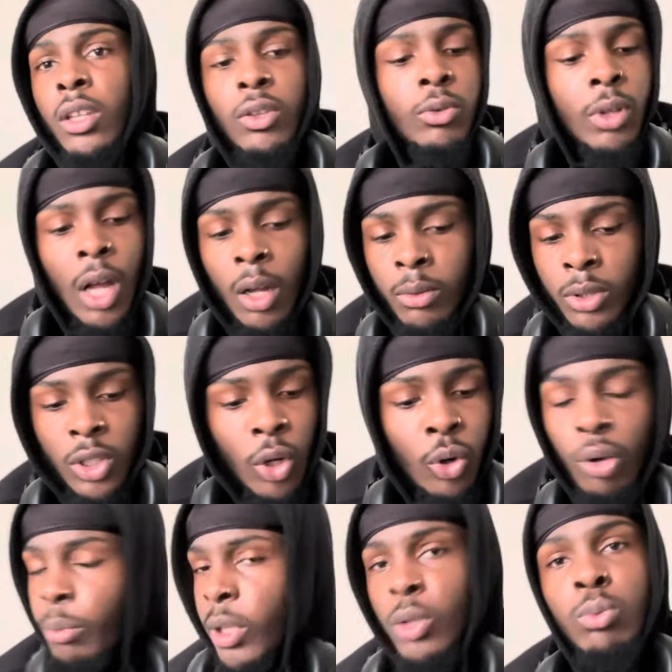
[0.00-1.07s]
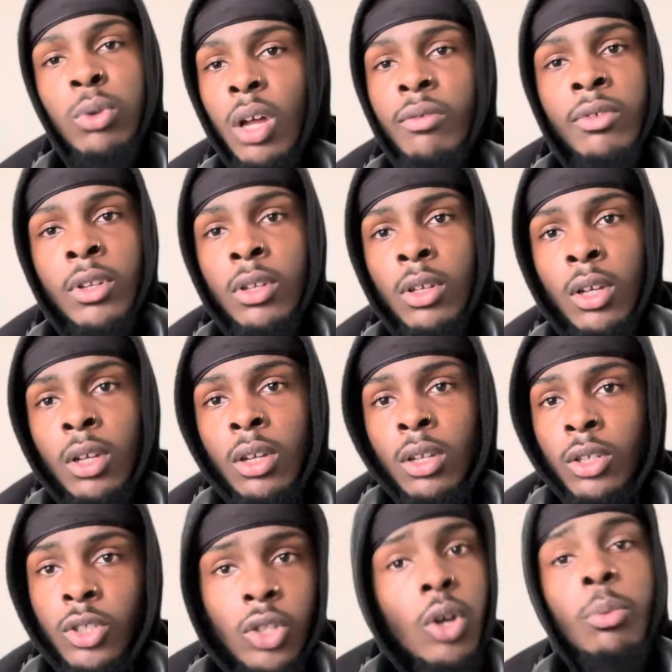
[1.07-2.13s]
You're not showing me you love it.
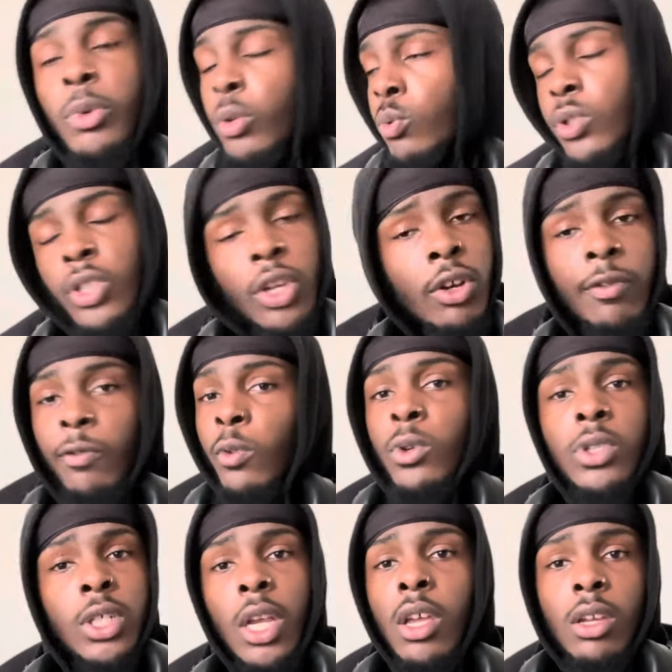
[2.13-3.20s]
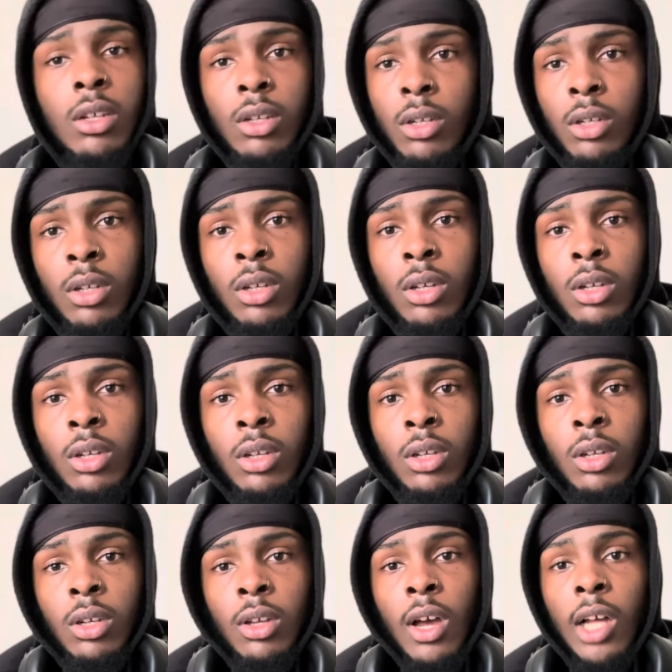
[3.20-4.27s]
It's showing me you just here for a check.
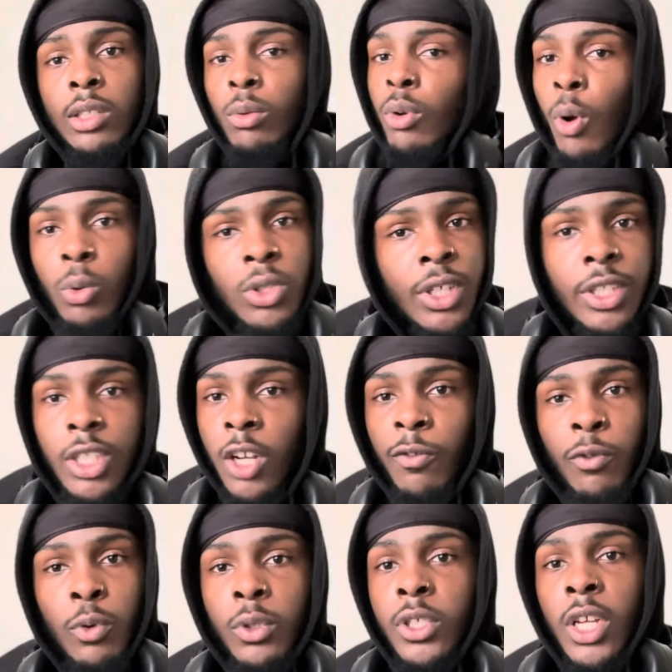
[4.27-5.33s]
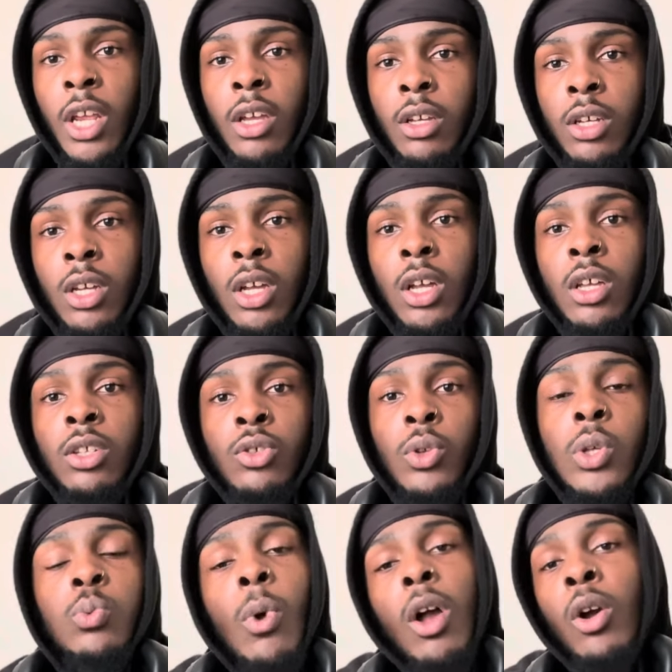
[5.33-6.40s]
I don't go to the gym for a check. So
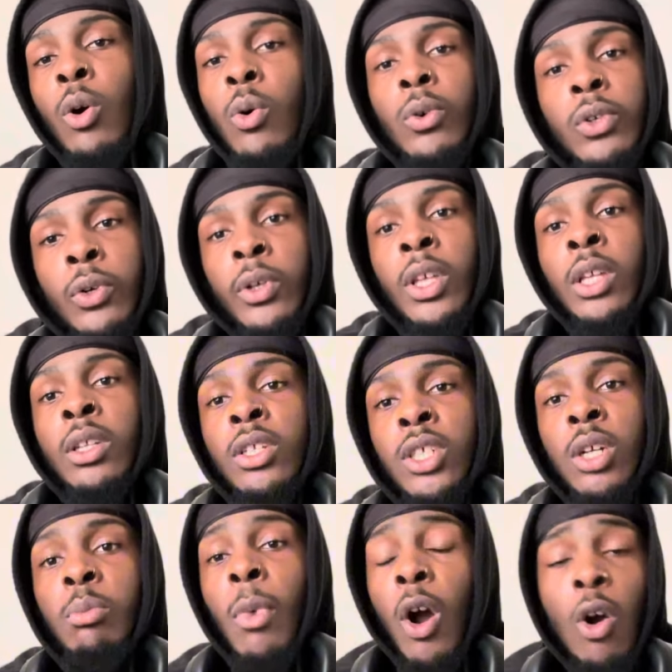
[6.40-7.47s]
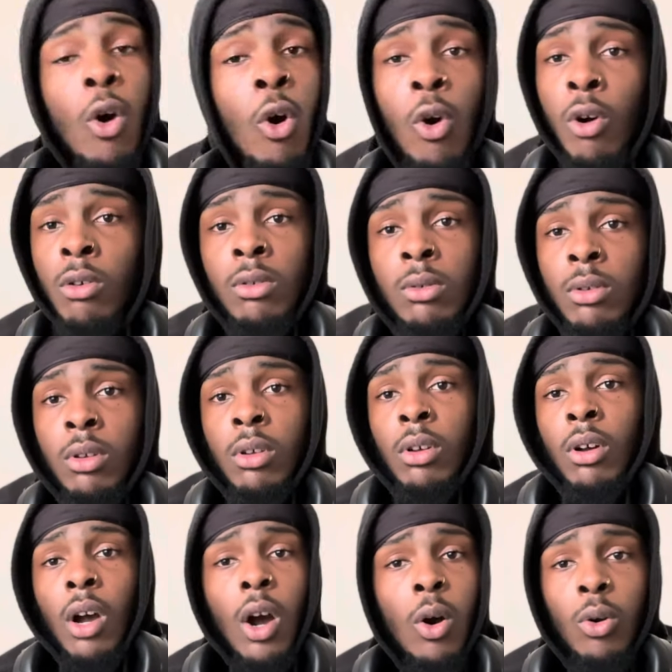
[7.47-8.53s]
that's why I go in there and get the gym my all.
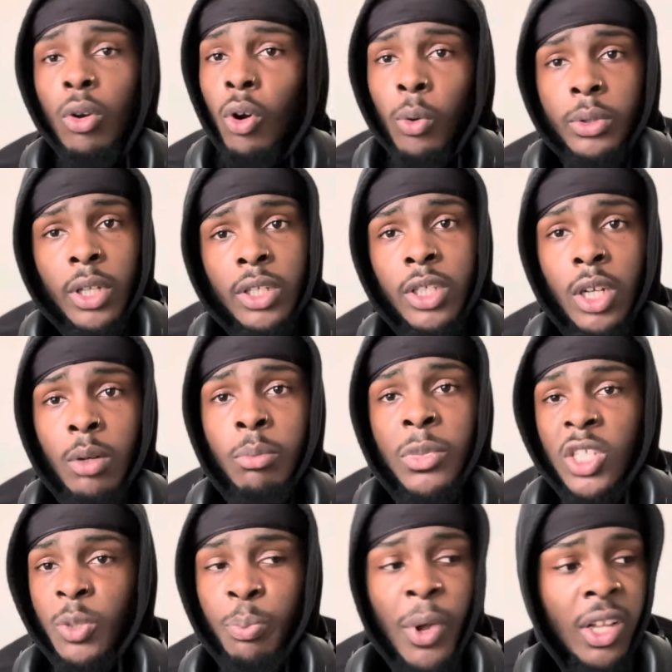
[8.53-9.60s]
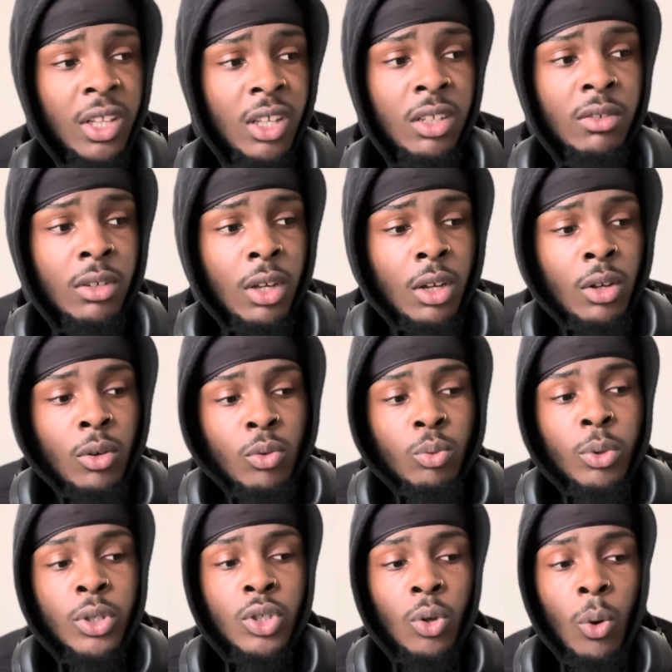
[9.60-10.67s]
I don't go in the gym expecting
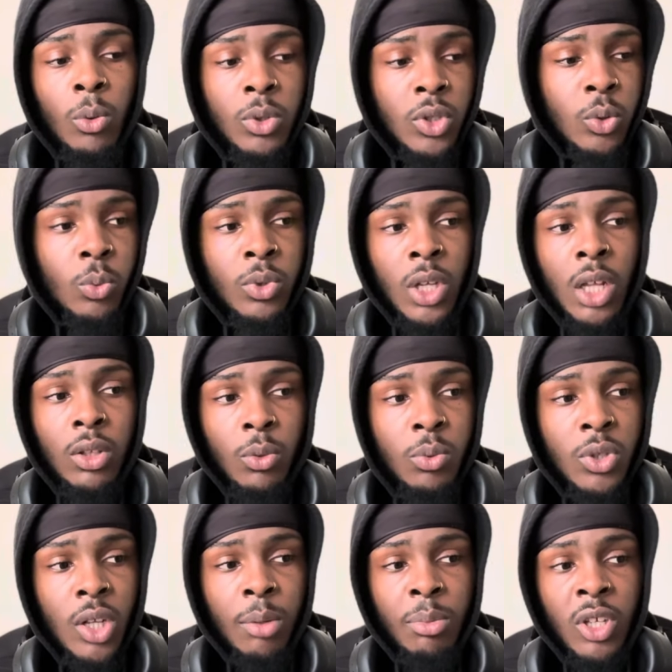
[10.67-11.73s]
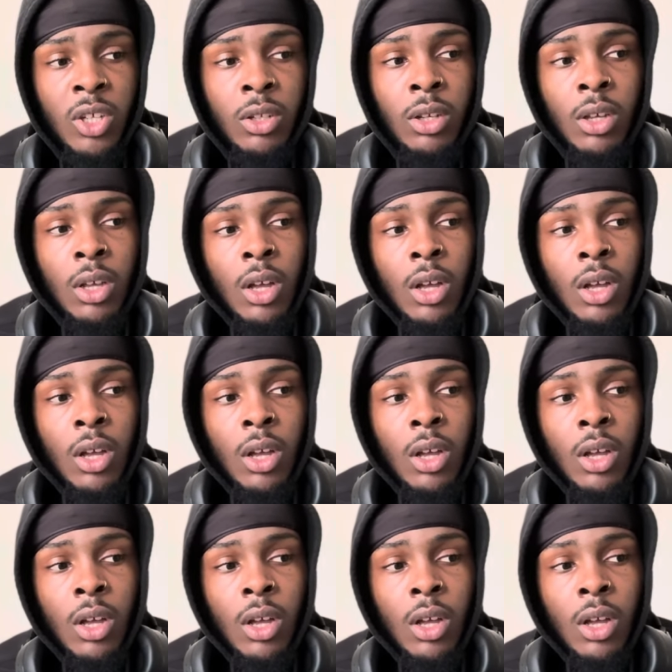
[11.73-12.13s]
results as soon as I do something.